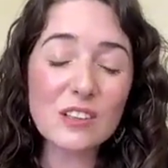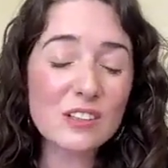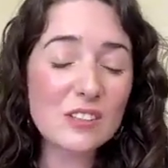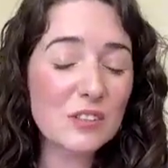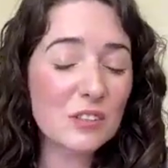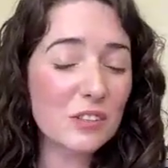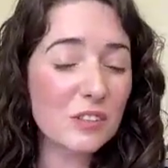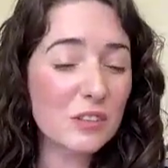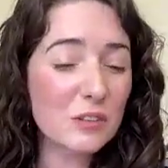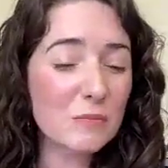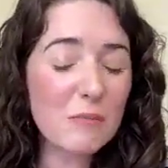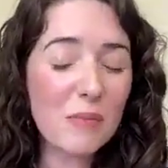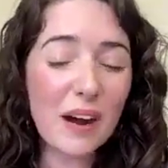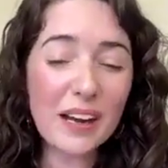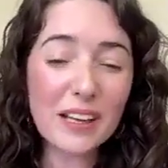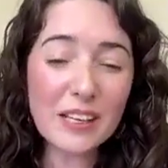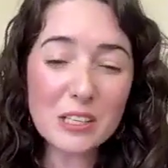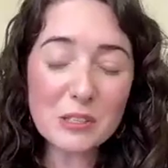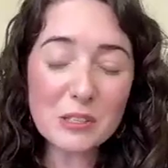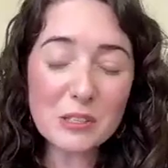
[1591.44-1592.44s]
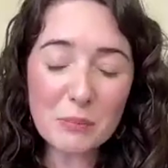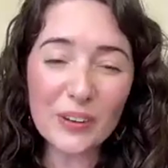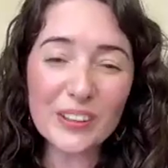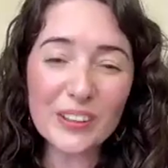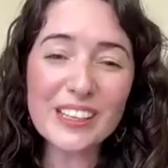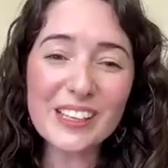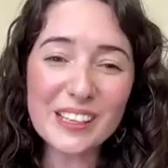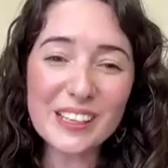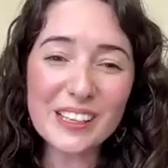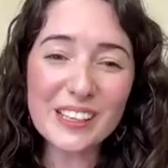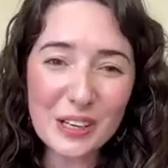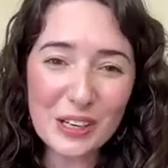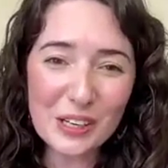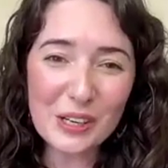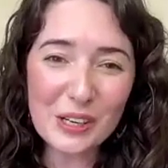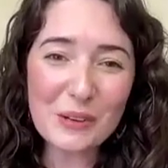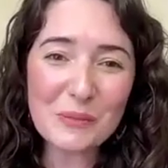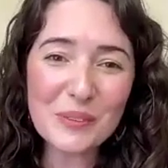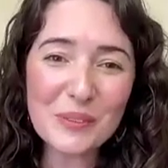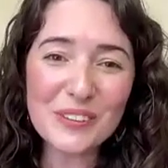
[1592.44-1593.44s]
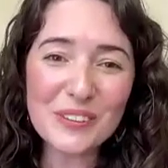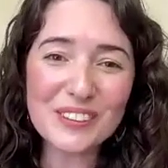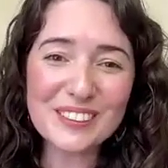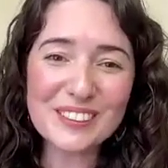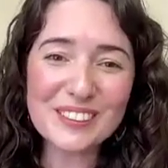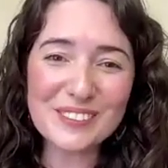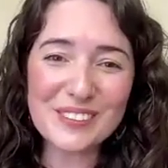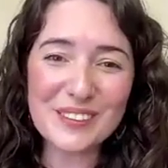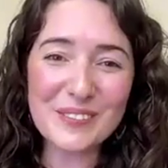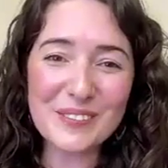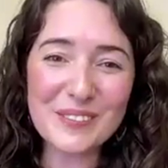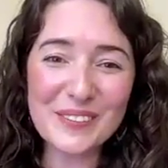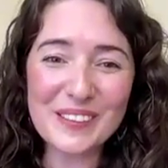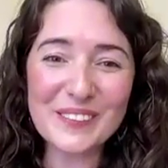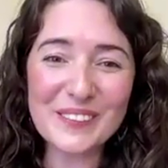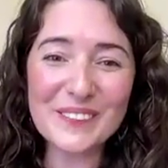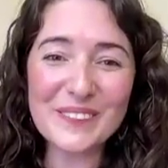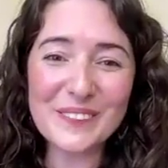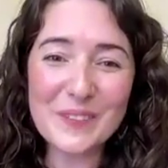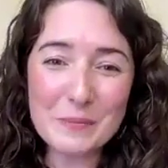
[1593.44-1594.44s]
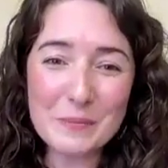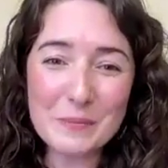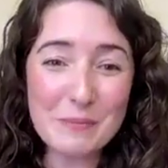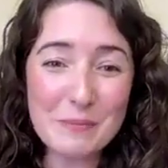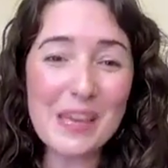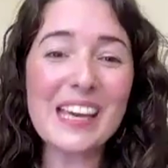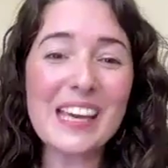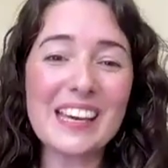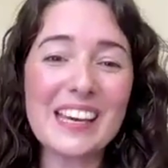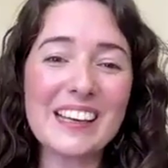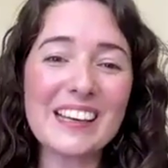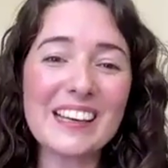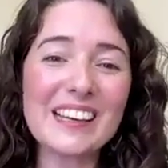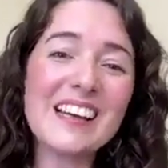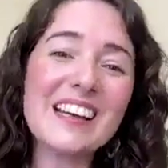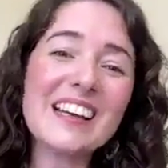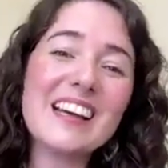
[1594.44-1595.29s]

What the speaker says: sort of the mind body conglomerate that we call me.